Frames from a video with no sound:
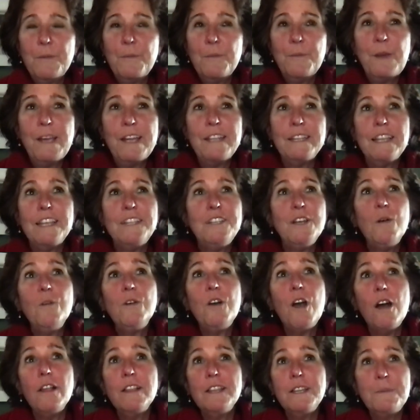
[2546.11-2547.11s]
Wait, they
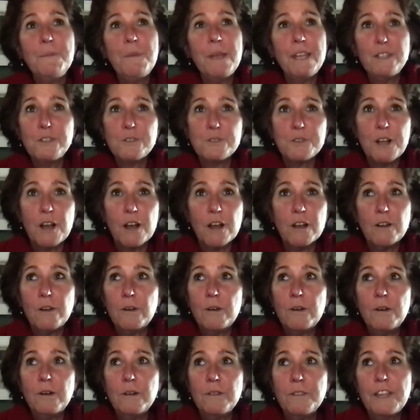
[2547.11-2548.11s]
don't call it a
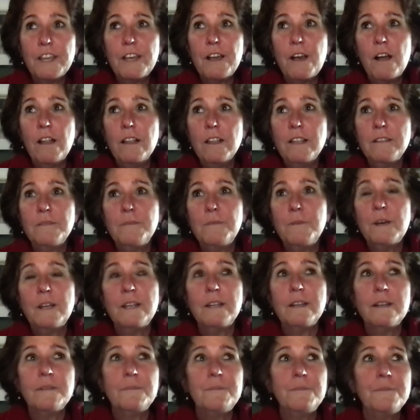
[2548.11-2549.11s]
matriarchal; they call it a
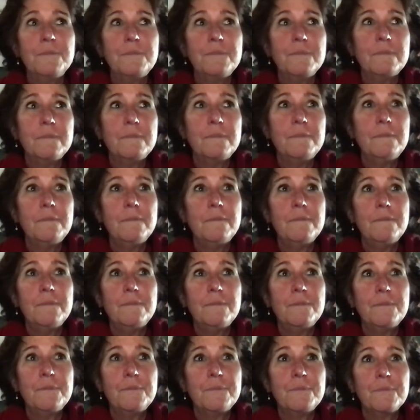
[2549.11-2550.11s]
what? A
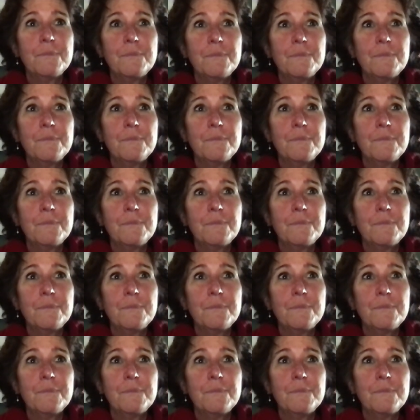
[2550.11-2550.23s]
matrifocal.